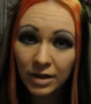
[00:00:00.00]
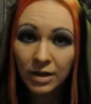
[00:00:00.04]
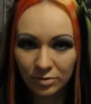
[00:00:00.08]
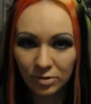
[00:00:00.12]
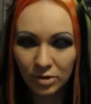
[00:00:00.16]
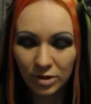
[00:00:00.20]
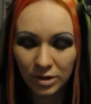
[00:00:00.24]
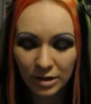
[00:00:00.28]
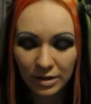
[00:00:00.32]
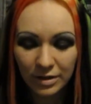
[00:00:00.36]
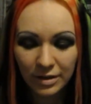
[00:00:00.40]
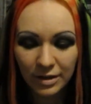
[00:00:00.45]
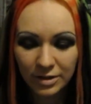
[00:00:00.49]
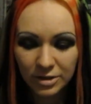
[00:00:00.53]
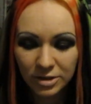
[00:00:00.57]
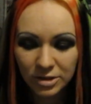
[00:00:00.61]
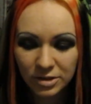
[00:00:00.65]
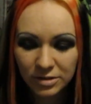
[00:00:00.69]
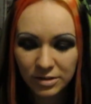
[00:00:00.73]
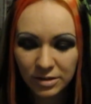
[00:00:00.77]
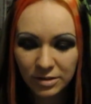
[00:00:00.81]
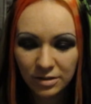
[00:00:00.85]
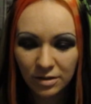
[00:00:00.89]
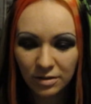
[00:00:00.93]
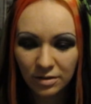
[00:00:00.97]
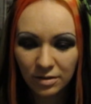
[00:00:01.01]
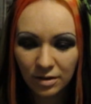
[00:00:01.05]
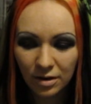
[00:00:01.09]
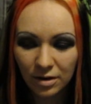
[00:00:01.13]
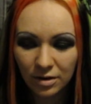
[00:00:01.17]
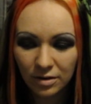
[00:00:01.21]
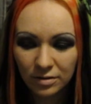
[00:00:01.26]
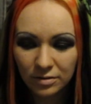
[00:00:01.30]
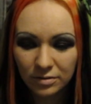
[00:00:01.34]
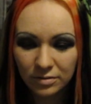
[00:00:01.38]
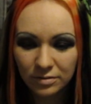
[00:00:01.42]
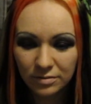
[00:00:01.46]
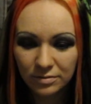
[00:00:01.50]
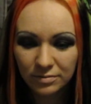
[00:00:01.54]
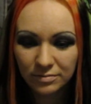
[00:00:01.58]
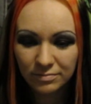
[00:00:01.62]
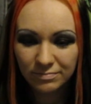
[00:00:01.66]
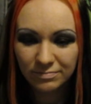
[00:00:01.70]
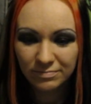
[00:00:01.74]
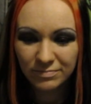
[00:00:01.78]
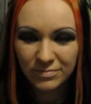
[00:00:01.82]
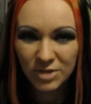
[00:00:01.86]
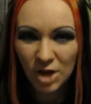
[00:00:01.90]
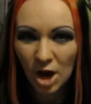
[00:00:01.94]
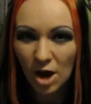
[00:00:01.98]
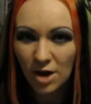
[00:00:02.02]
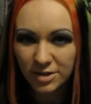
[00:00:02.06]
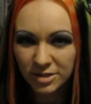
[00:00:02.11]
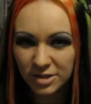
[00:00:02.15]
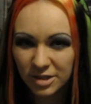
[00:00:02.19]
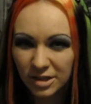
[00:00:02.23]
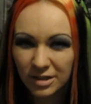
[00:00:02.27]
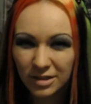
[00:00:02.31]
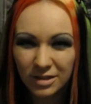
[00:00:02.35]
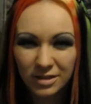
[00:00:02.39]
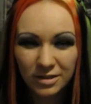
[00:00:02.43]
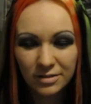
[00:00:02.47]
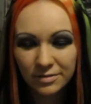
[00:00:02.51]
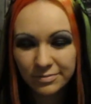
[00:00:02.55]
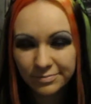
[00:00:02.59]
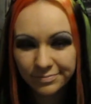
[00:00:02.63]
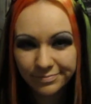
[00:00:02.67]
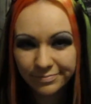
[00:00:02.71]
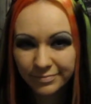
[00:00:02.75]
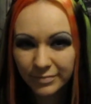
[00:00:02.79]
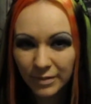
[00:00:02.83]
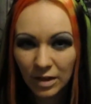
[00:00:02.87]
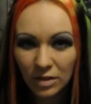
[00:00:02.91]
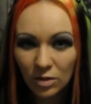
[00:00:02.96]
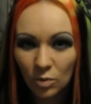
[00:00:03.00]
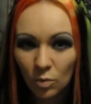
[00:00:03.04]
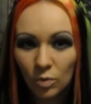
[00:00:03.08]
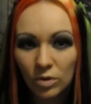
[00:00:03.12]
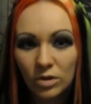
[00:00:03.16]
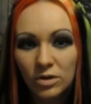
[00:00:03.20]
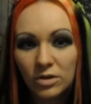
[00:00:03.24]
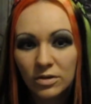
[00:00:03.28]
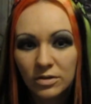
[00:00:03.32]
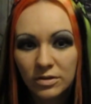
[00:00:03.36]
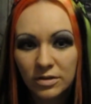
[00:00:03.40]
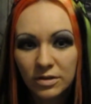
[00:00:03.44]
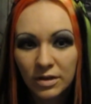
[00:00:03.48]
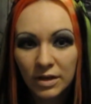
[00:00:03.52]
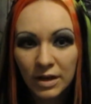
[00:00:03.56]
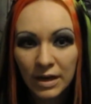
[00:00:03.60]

Really, they just think that they're toxic in the world.